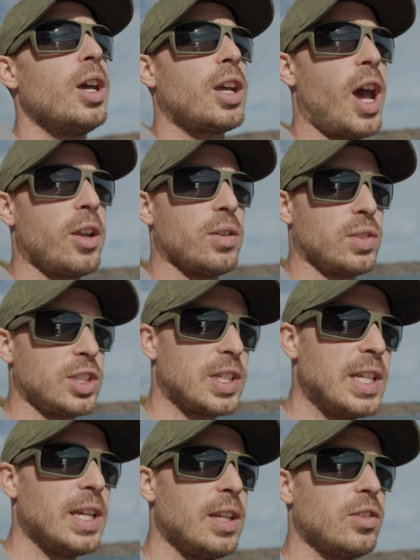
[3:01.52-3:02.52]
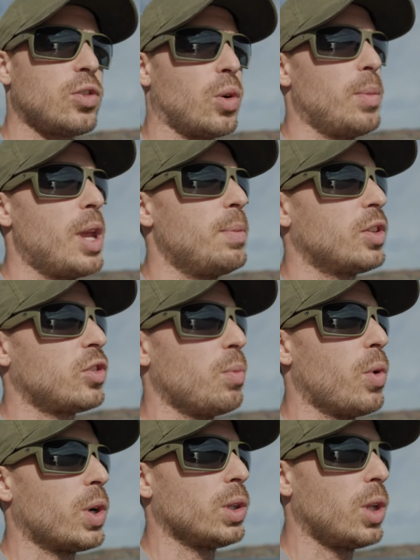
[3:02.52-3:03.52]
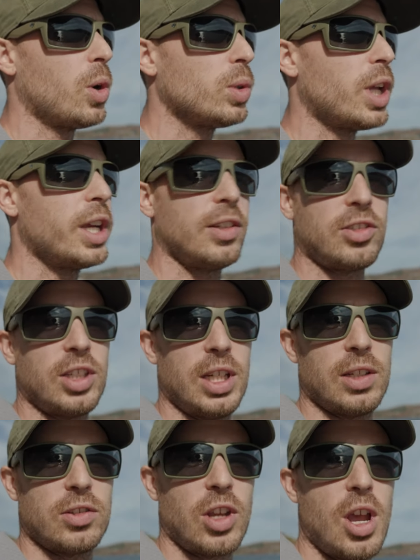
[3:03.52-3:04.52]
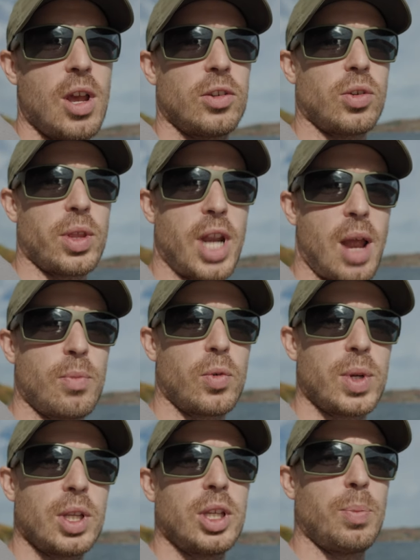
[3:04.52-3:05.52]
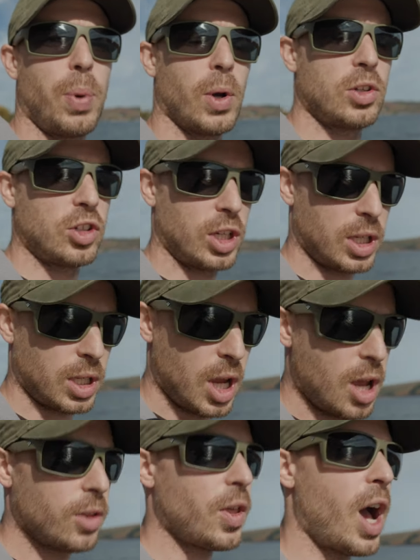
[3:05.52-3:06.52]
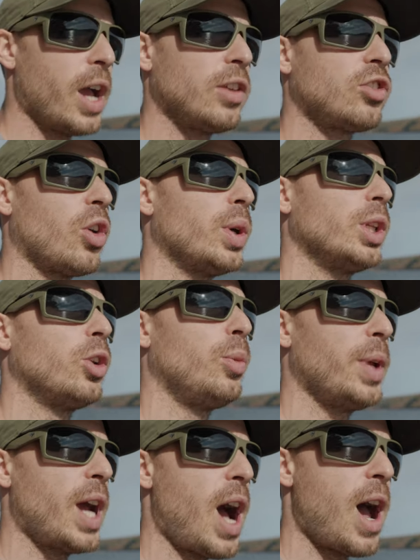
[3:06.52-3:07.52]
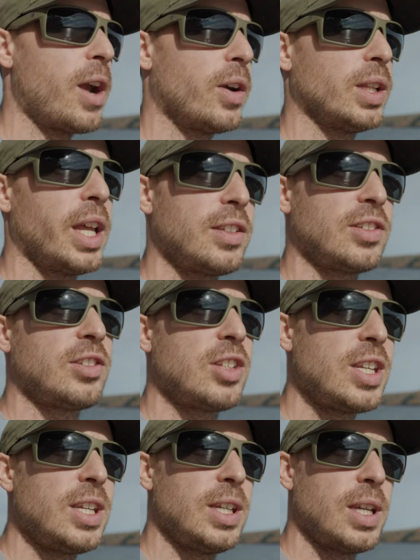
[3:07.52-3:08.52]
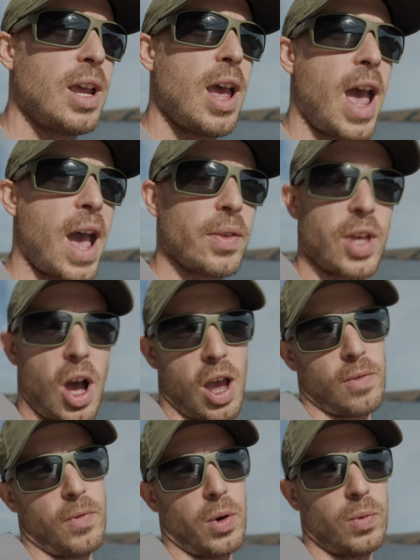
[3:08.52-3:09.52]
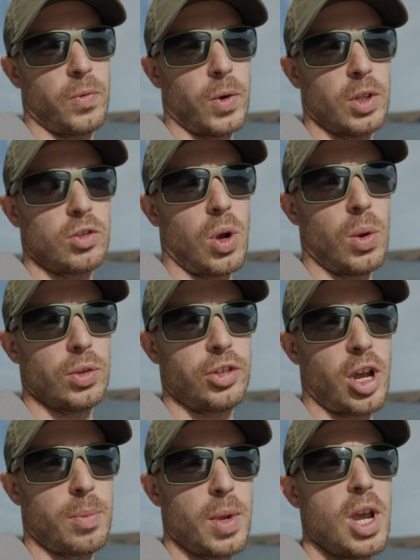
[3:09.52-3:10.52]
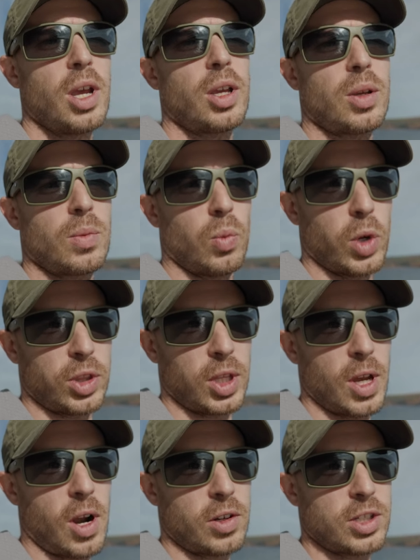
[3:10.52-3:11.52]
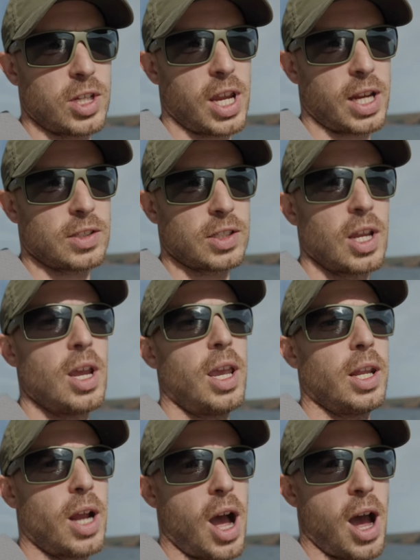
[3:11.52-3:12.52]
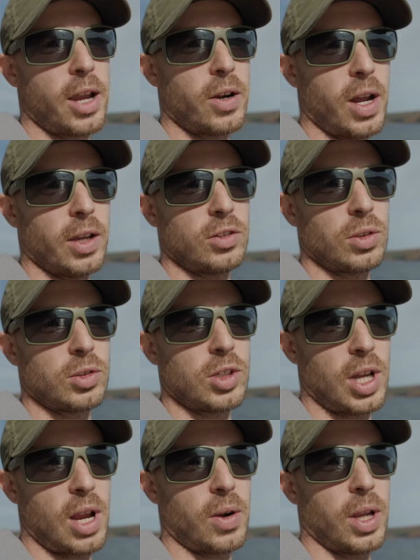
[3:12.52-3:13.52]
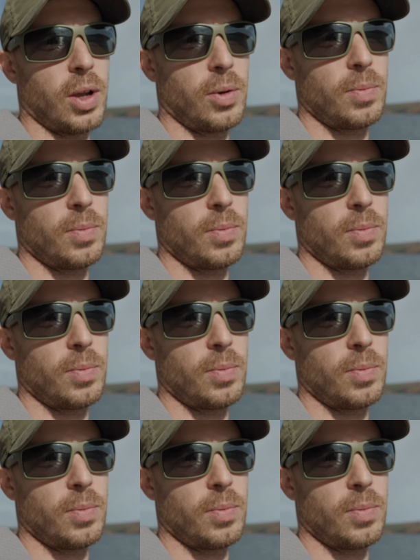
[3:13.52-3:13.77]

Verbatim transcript: kind of scenes or maybe some more low light scenes so that I'm really pushing the ISO a little bit higher. And let's see how the iPhone footage holds up with the R6 in a higher ISO scenario.